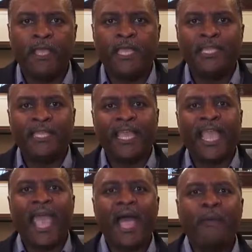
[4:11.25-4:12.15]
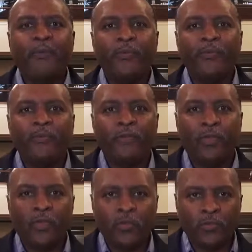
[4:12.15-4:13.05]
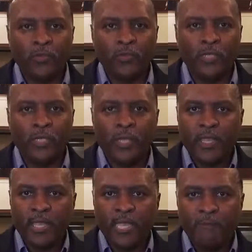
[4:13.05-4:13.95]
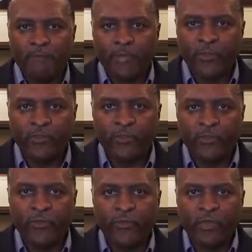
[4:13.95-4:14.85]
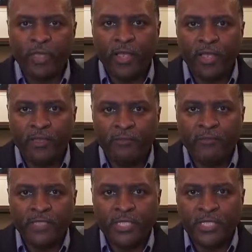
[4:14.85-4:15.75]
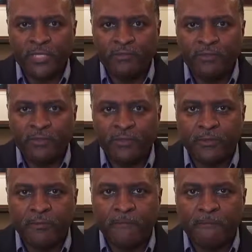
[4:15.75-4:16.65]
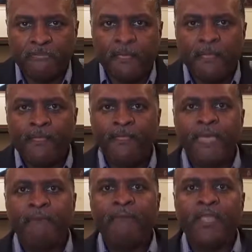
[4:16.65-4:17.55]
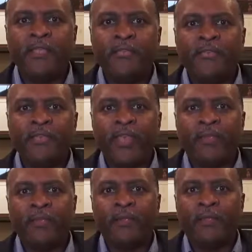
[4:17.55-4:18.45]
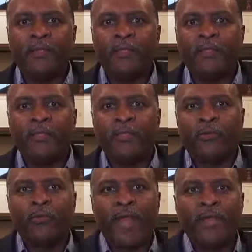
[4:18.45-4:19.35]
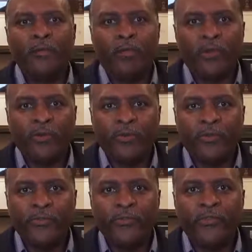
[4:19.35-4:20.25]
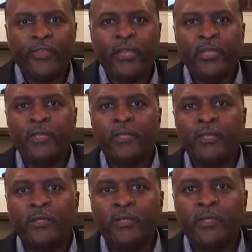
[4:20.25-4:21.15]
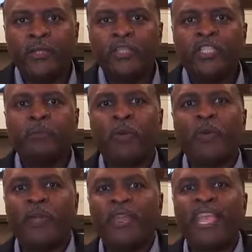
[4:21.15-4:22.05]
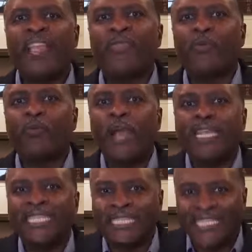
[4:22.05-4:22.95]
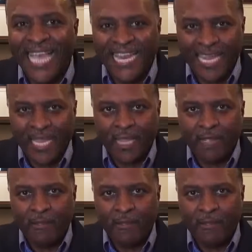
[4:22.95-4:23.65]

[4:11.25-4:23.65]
is like apples of gold in pitchers of silver. That means that the right words spoken in the right setting